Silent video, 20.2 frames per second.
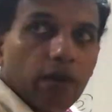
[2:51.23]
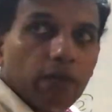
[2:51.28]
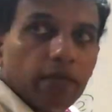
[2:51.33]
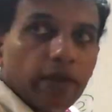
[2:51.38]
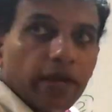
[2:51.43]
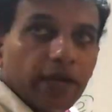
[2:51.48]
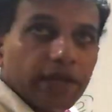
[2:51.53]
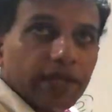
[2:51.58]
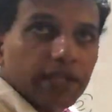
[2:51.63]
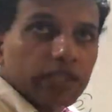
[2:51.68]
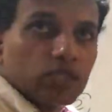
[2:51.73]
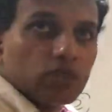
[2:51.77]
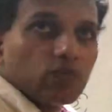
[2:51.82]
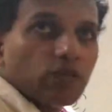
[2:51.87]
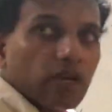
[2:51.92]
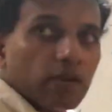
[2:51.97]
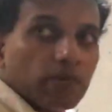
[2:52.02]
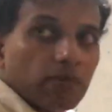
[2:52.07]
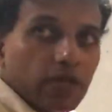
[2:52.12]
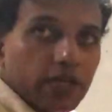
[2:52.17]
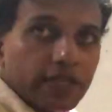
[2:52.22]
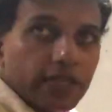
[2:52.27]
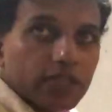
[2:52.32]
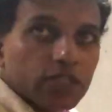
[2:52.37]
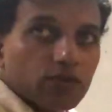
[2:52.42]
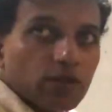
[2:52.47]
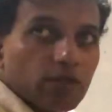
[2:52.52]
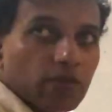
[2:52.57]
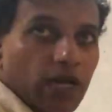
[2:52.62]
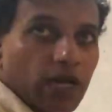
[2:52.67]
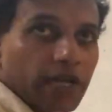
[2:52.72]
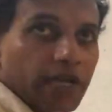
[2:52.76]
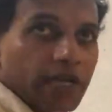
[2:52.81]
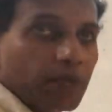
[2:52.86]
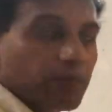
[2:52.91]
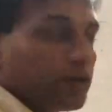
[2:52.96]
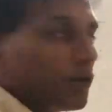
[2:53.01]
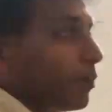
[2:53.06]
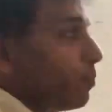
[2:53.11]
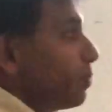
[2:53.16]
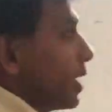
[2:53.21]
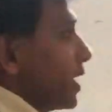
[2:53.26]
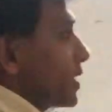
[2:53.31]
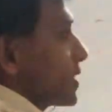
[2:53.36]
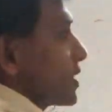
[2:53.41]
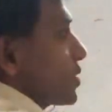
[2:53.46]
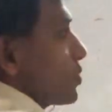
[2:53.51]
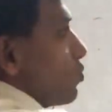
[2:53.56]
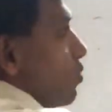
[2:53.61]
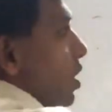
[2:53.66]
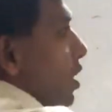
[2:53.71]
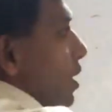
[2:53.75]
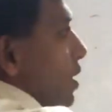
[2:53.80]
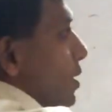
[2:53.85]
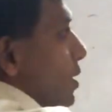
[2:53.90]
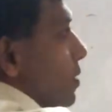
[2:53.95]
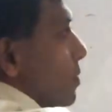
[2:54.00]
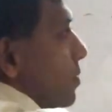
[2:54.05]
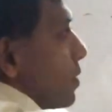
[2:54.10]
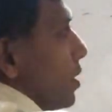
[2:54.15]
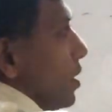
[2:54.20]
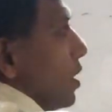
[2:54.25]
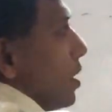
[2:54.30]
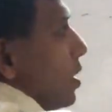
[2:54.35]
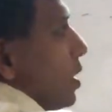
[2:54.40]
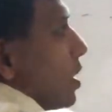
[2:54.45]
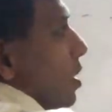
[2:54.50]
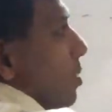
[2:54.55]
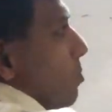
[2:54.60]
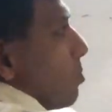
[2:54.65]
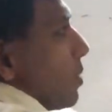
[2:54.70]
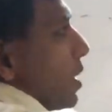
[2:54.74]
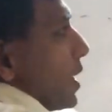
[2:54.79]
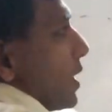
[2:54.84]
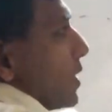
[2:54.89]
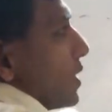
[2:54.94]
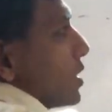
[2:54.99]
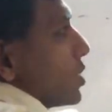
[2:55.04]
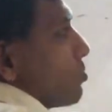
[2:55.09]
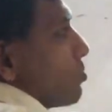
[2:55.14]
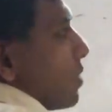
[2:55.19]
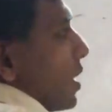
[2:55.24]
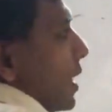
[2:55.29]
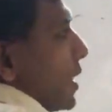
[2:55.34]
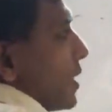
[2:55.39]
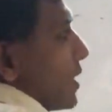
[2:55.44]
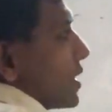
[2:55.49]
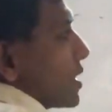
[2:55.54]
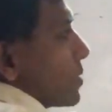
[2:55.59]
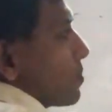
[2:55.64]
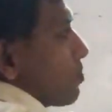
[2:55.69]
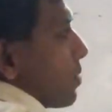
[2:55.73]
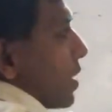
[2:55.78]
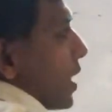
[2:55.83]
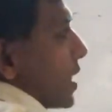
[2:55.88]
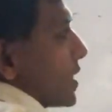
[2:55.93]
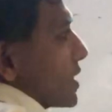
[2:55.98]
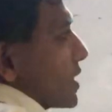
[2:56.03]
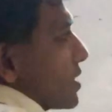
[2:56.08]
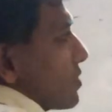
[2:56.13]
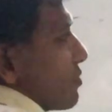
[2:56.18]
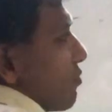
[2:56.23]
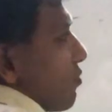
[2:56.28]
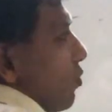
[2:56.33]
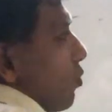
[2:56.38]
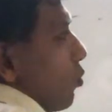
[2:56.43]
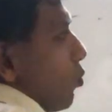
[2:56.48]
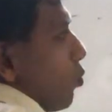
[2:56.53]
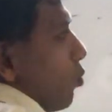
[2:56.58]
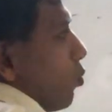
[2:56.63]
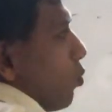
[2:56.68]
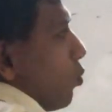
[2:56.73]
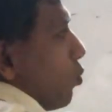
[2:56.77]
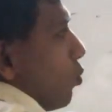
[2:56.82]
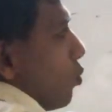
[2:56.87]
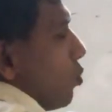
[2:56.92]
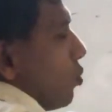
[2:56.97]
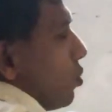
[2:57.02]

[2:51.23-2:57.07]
Minus 1 multiple plus 1 minus minus plus 4